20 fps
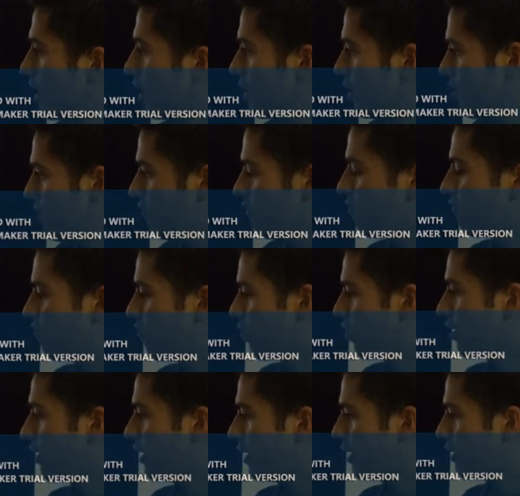and at
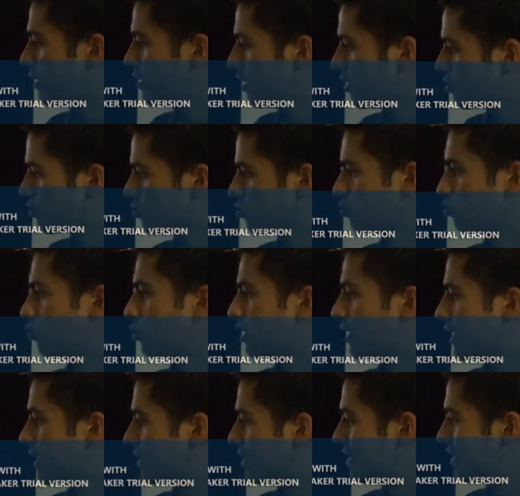48 hours we
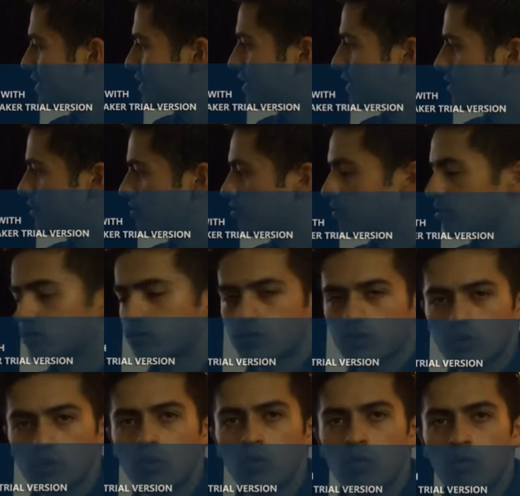can see there are
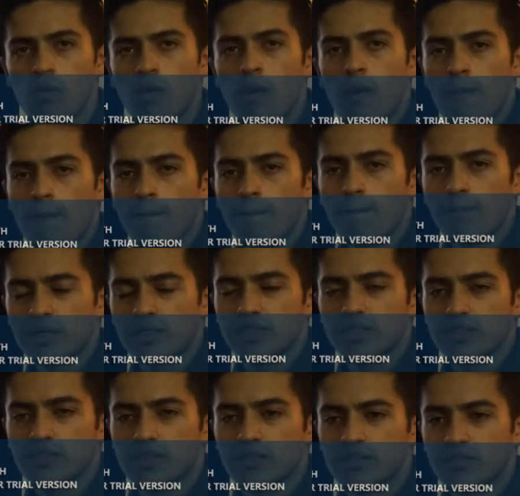too
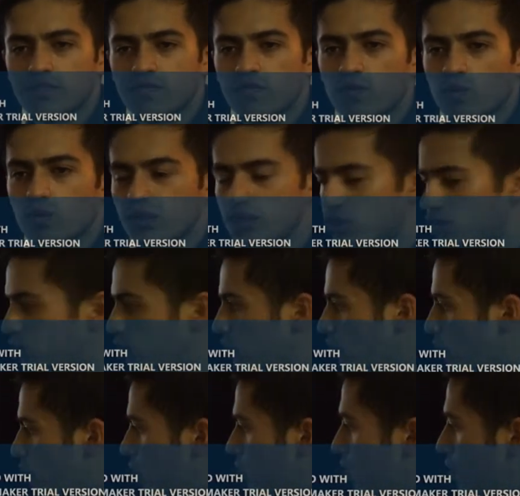much antibodies
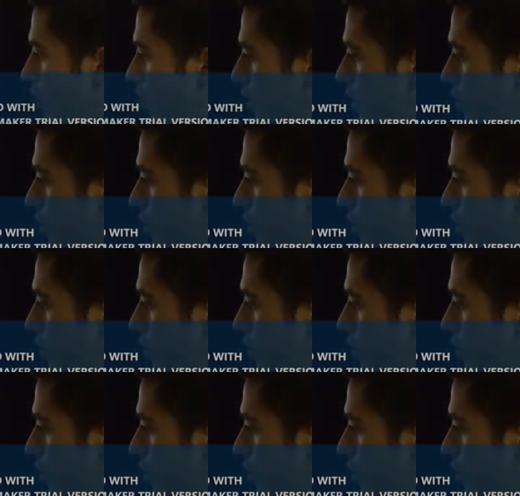shown